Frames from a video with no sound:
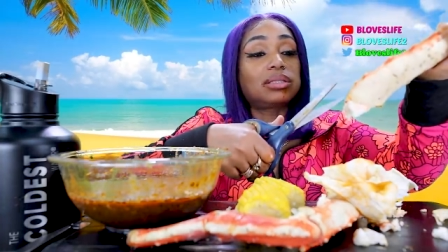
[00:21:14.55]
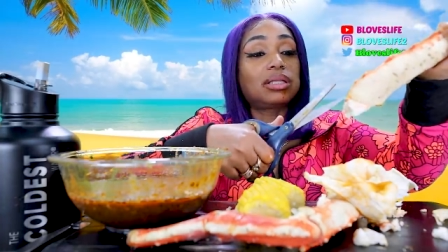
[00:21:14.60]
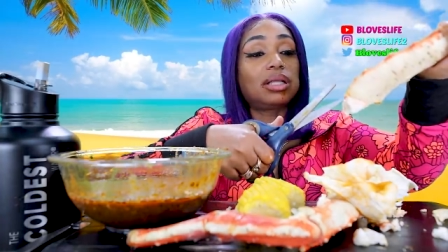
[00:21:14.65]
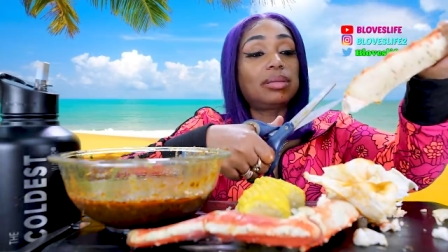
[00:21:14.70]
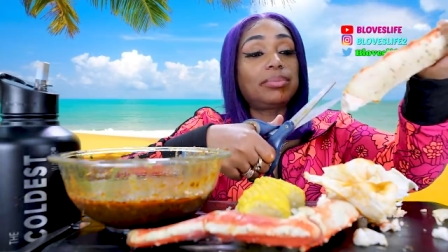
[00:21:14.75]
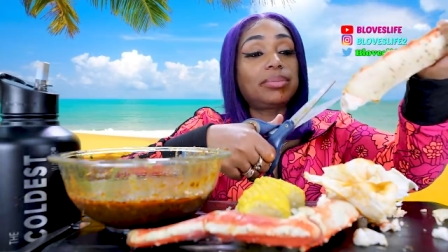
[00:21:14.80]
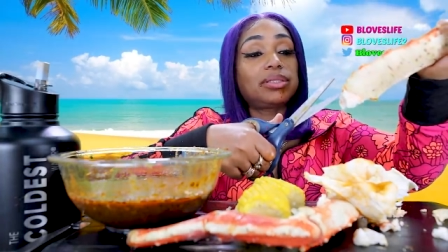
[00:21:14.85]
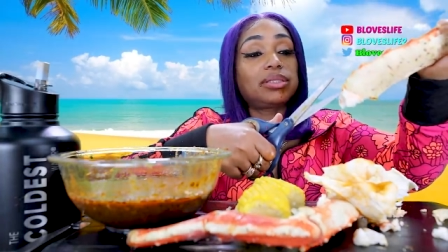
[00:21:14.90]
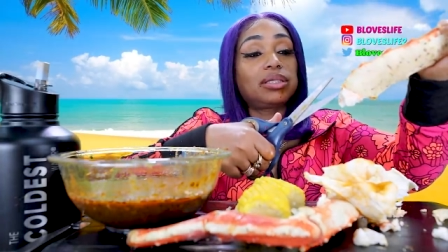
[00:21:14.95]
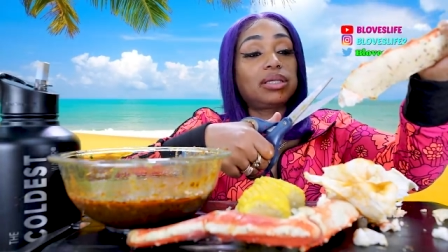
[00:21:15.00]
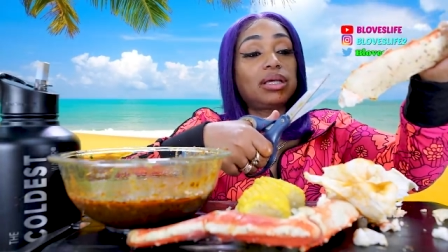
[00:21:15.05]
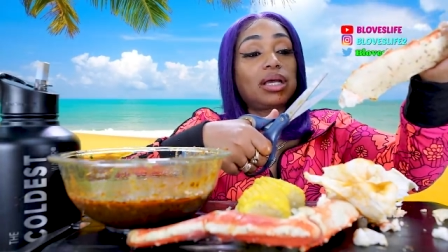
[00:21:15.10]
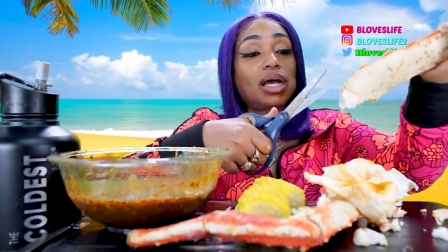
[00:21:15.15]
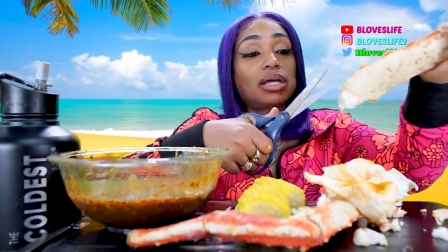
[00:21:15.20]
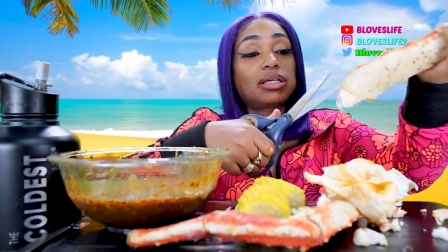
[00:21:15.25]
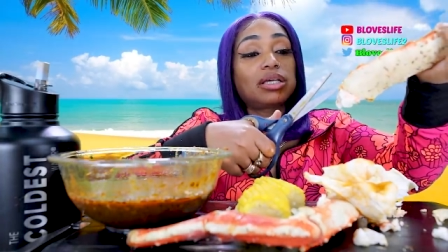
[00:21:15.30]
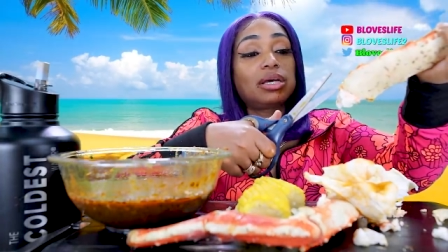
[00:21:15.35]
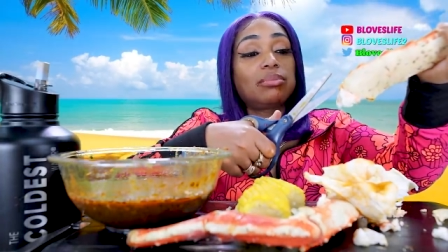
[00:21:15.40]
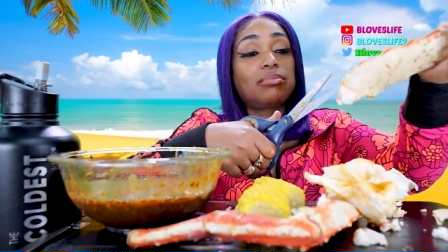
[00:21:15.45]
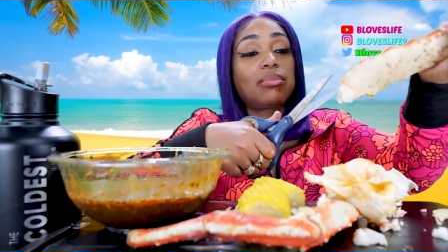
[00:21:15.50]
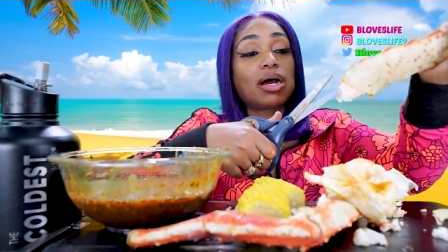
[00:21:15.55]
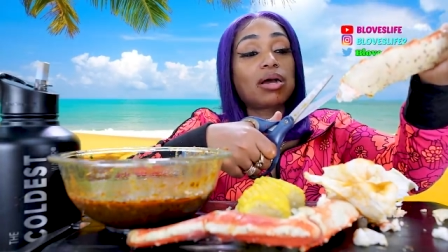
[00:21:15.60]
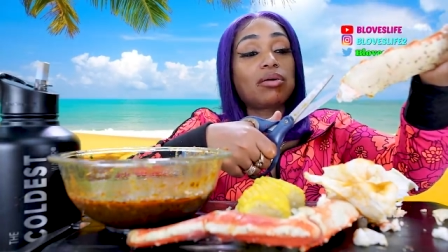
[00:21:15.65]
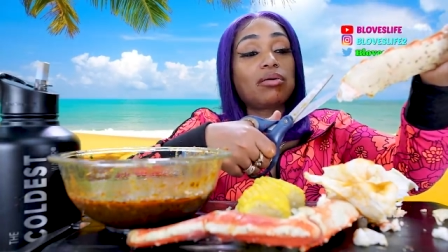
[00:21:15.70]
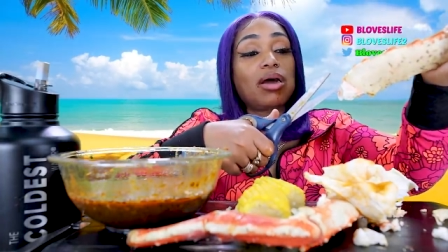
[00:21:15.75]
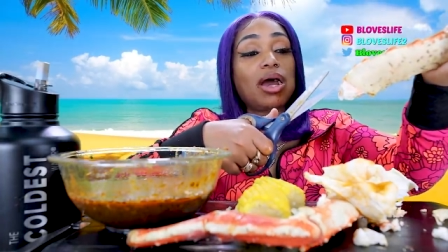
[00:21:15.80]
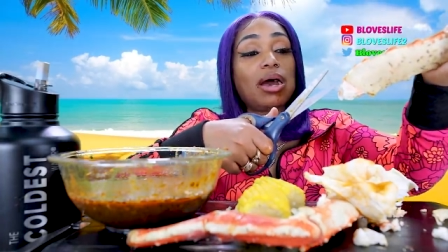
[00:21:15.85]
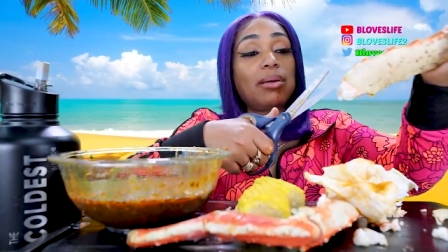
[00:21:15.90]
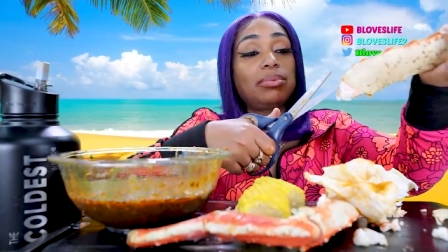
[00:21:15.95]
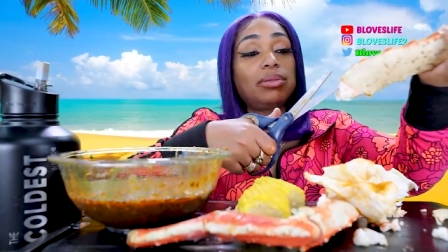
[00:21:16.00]
Let me see. I get my
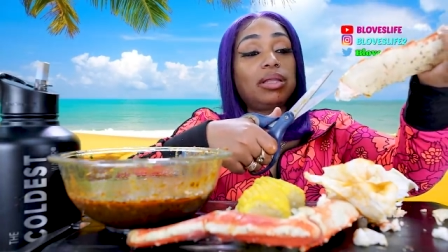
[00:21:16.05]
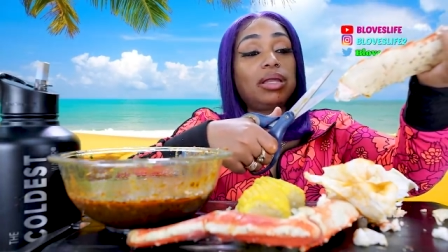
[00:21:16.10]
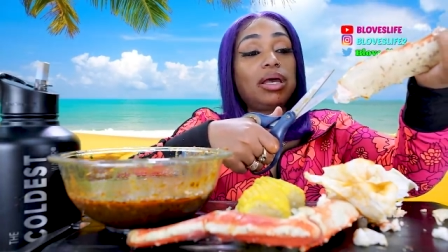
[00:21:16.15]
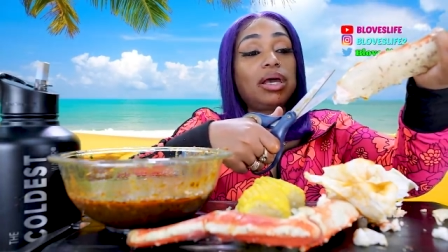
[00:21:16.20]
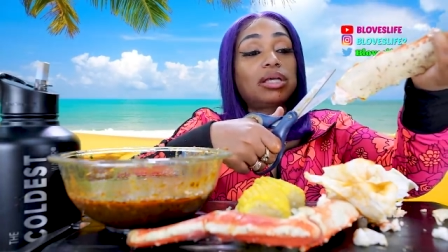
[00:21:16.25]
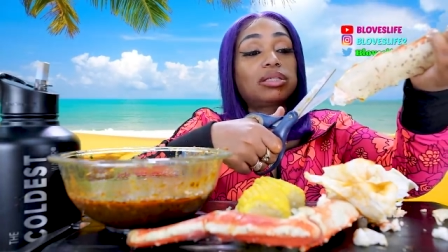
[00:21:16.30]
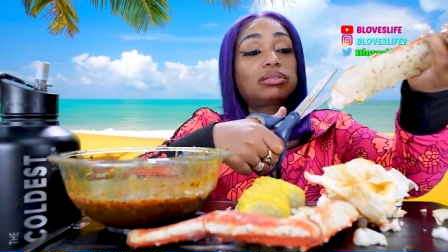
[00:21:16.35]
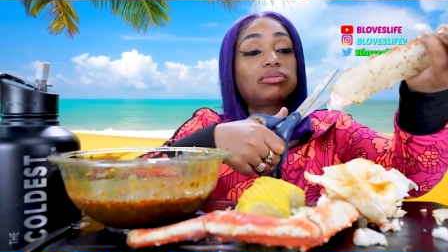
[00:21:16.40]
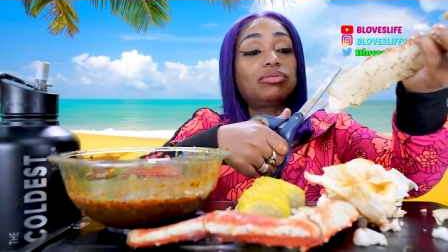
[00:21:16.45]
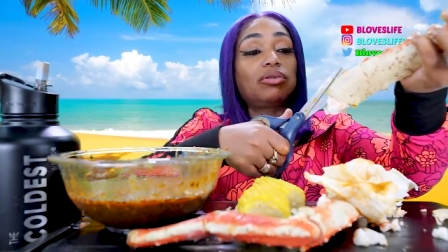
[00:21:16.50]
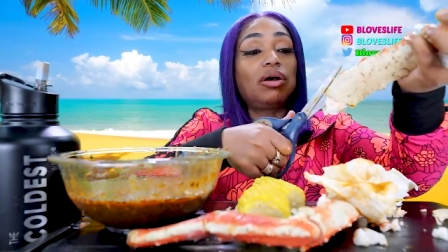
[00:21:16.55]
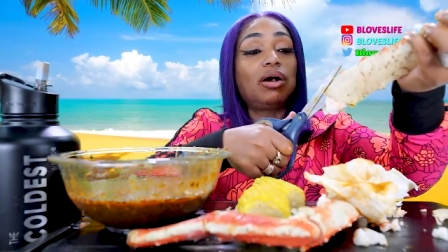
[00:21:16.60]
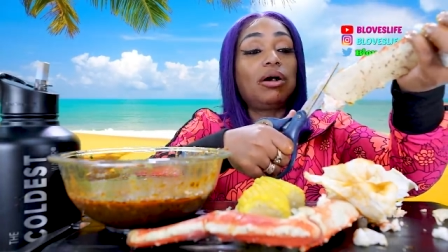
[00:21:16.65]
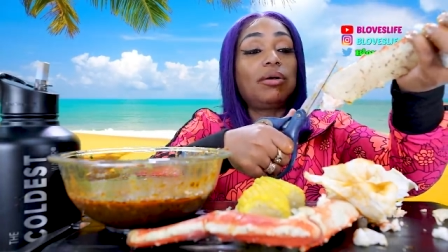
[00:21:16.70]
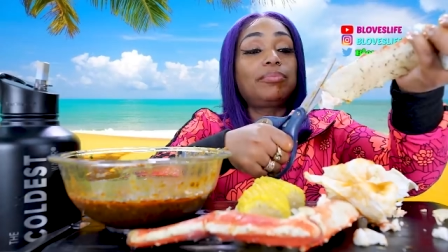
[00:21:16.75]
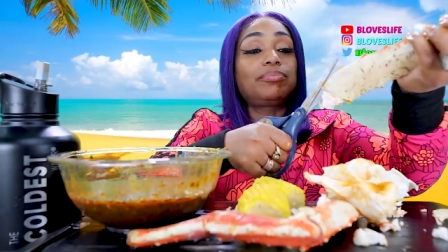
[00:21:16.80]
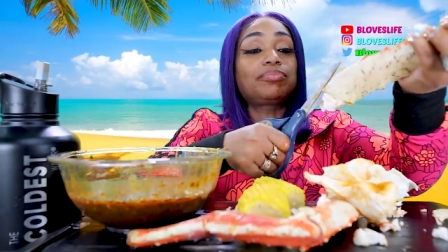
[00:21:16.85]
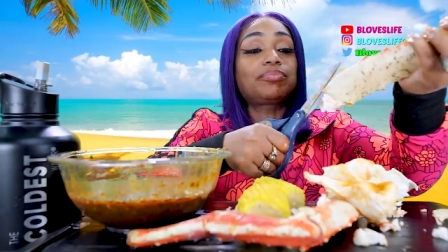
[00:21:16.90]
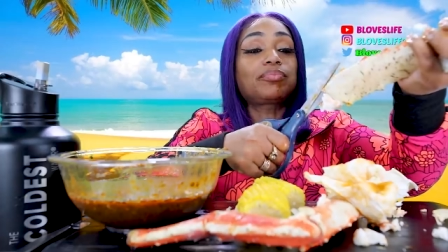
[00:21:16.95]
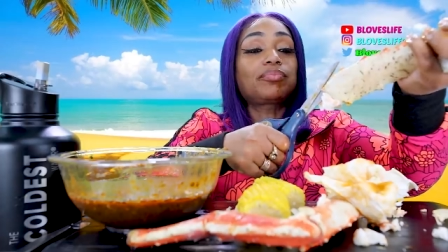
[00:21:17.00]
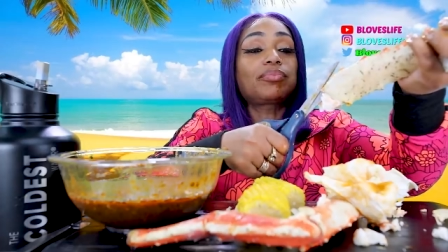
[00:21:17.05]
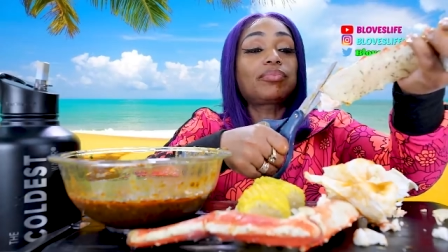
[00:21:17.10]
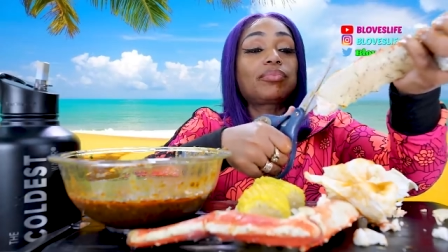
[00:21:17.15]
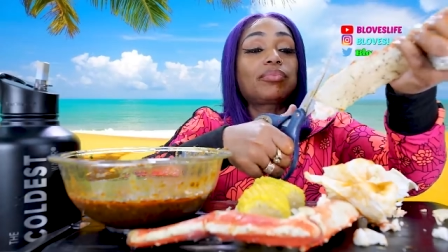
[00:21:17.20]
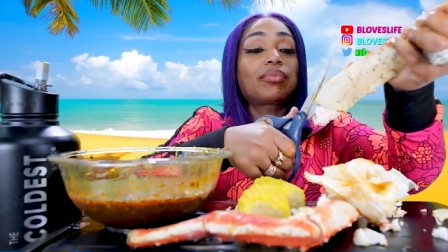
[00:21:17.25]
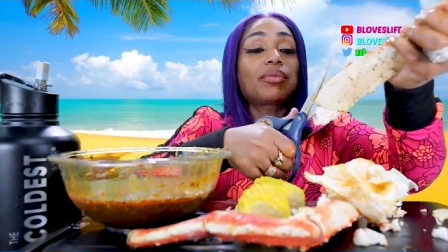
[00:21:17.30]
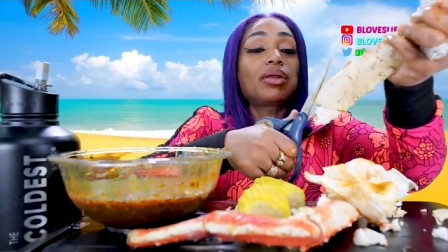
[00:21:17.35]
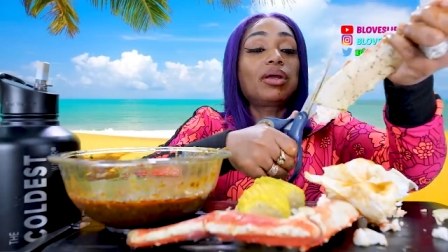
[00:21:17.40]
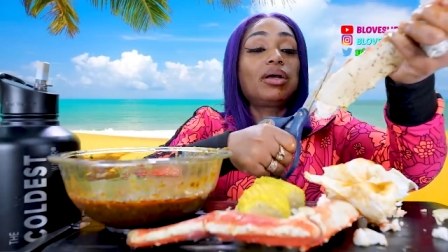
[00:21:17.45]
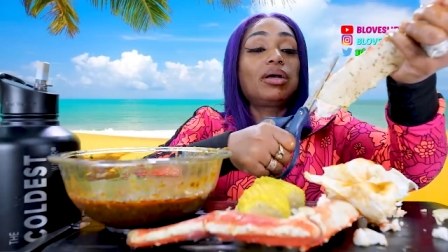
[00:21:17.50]
crab legs from
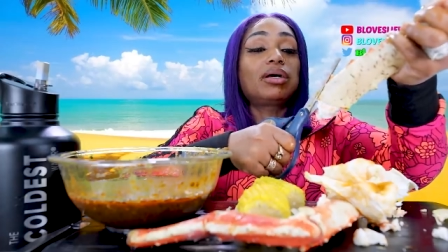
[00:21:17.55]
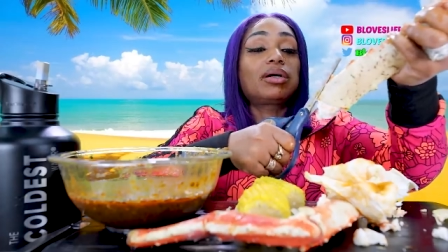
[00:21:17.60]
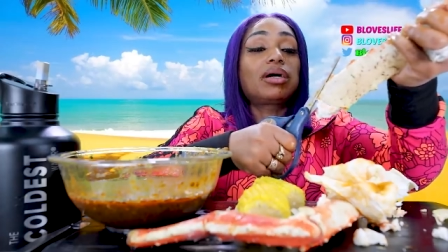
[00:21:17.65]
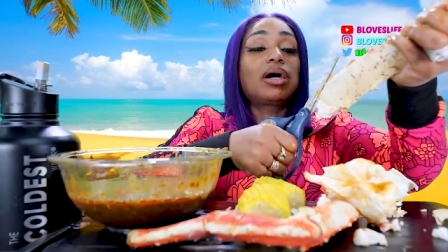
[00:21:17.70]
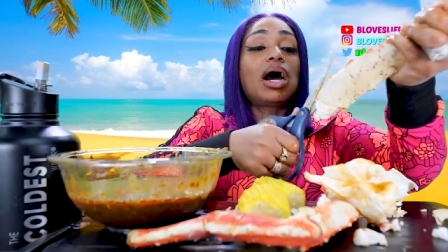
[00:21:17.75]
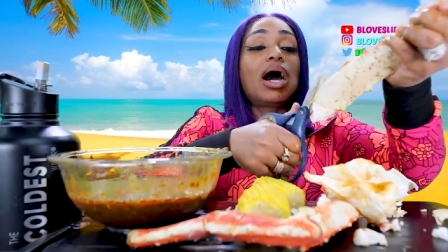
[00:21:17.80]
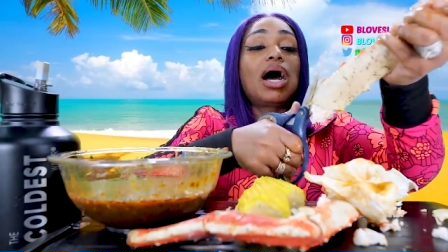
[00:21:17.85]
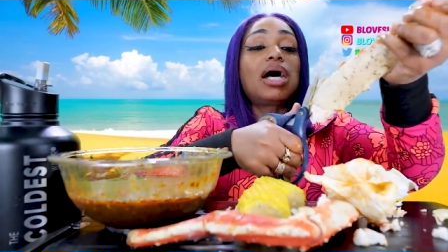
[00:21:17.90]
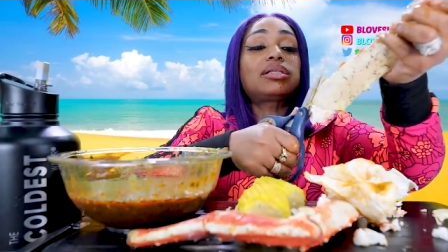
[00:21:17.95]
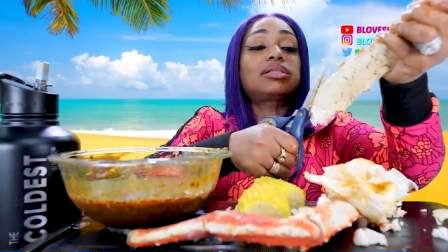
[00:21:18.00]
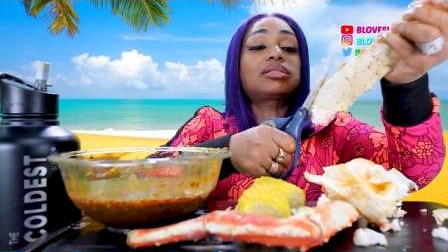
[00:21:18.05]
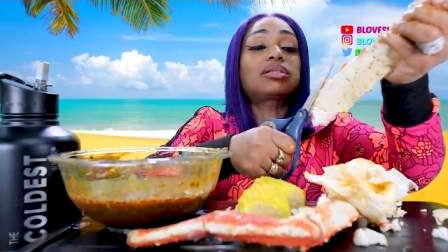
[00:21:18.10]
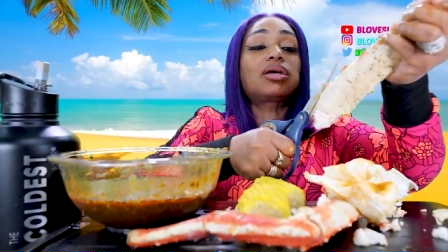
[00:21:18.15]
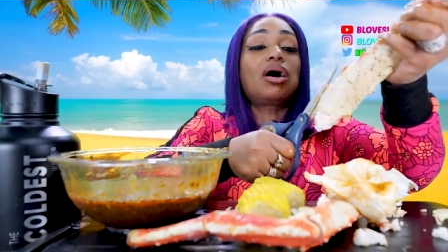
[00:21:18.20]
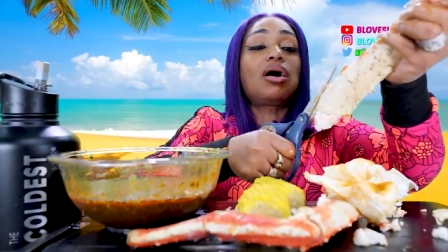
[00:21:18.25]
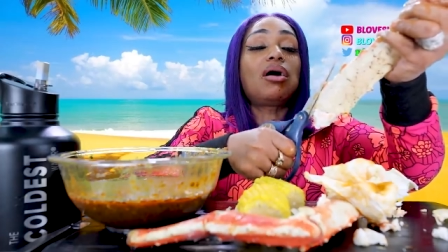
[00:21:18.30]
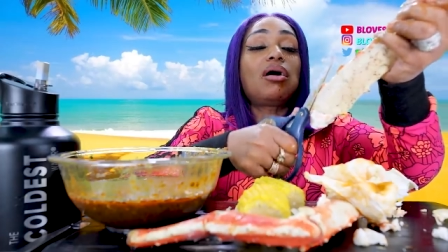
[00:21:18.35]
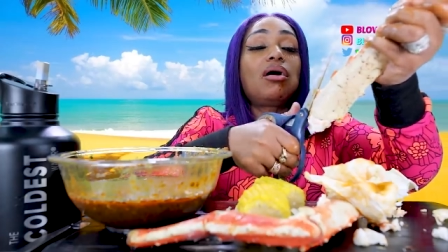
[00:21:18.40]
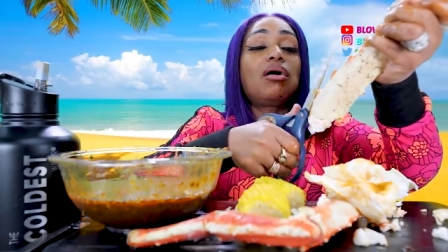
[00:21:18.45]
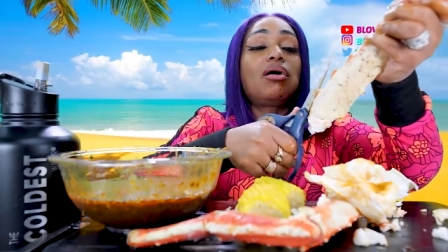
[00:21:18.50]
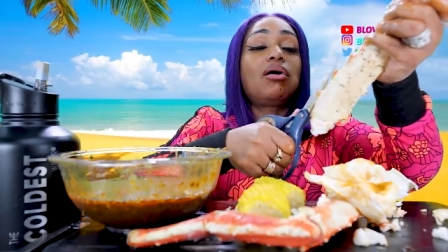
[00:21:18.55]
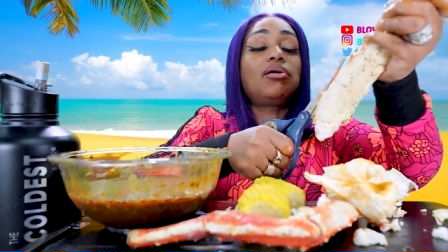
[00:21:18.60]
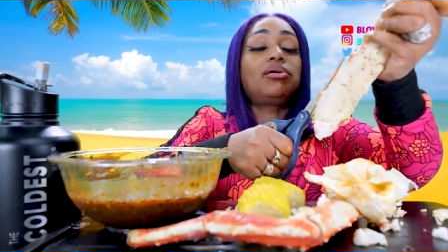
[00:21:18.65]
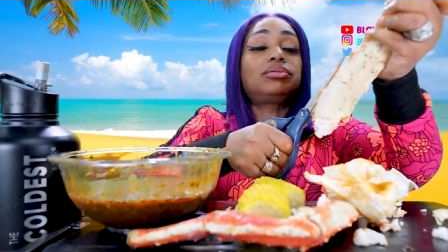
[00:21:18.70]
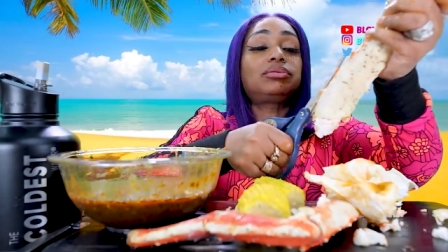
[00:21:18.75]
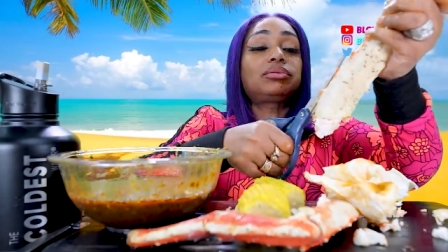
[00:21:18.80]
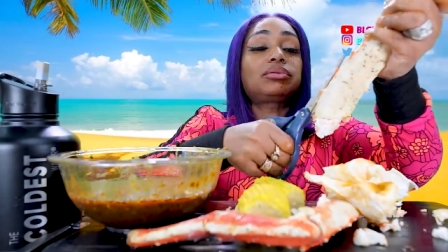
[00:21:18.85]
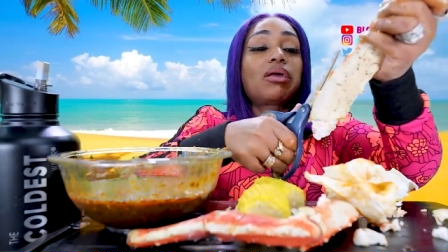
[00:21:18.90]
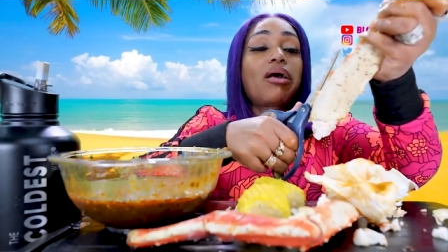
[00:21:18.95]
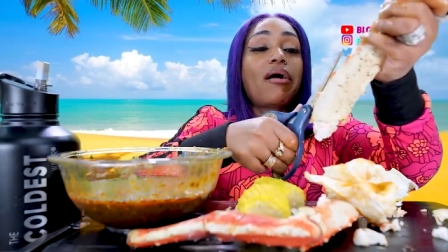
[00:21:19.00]

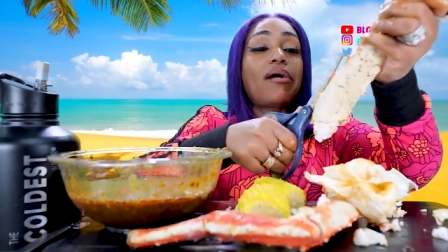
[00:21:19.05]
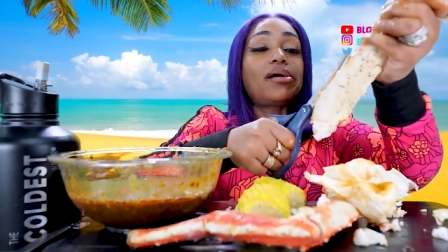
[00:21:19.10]
Costco.